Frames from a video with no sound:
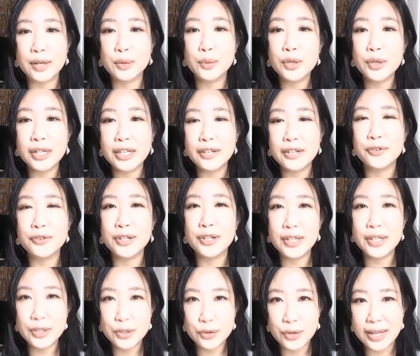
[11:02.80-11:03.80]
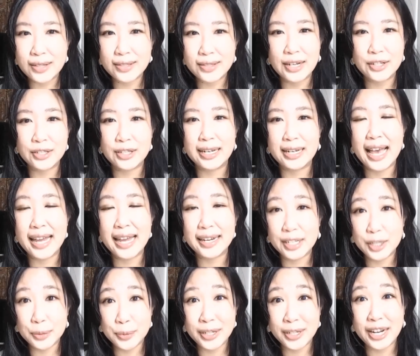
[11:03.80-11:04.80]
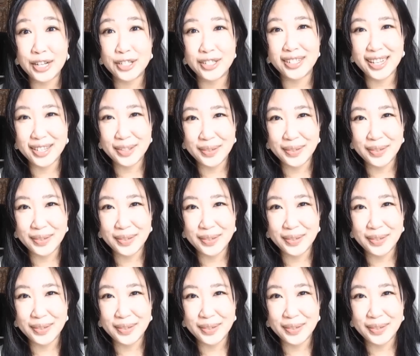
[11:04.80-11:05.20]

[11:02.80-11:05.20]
wording for his translation and interpretation as